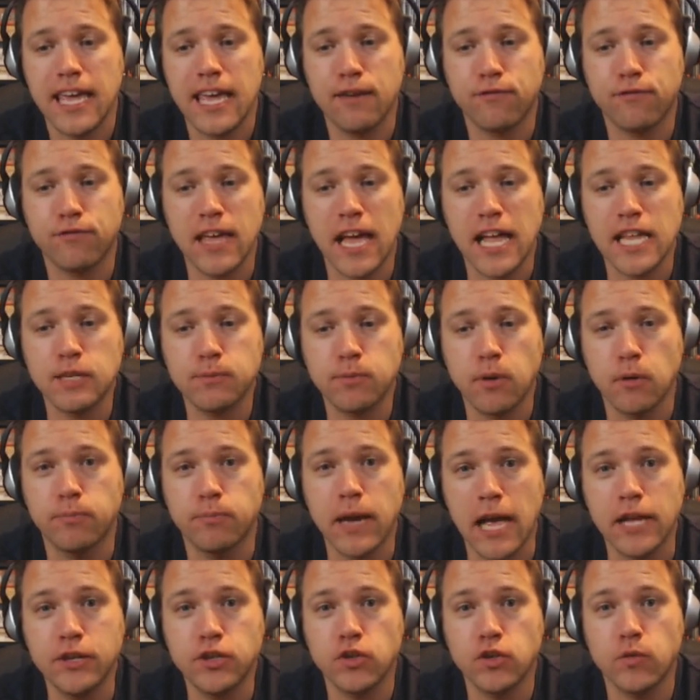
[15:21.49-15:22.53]
if that's
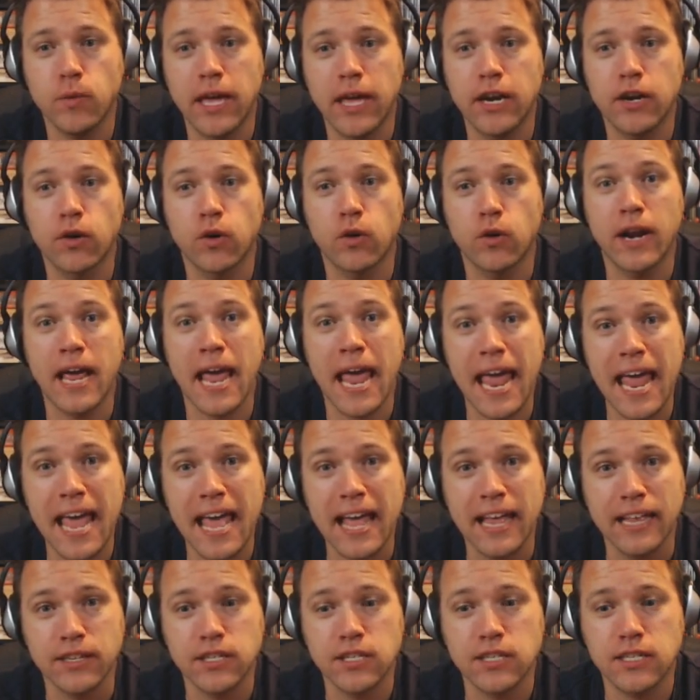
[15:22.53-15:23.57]
perpetuated or
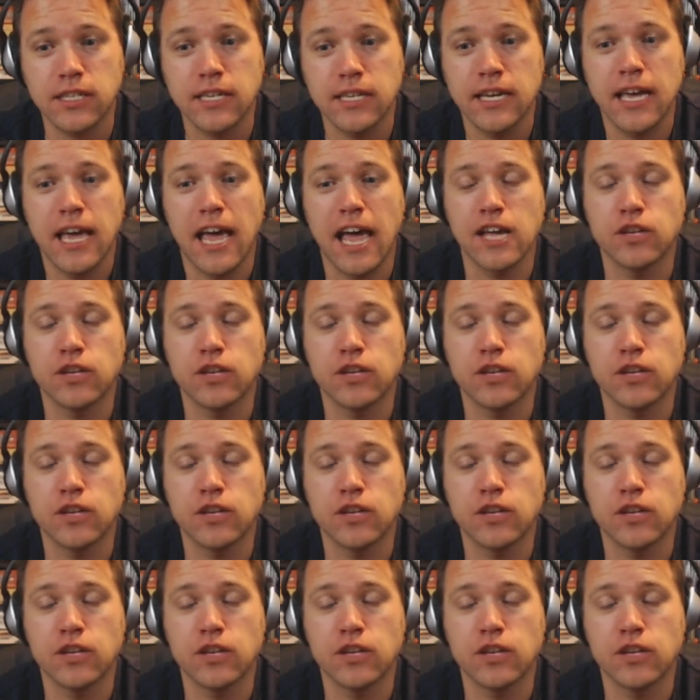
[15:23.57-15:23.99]
enhanced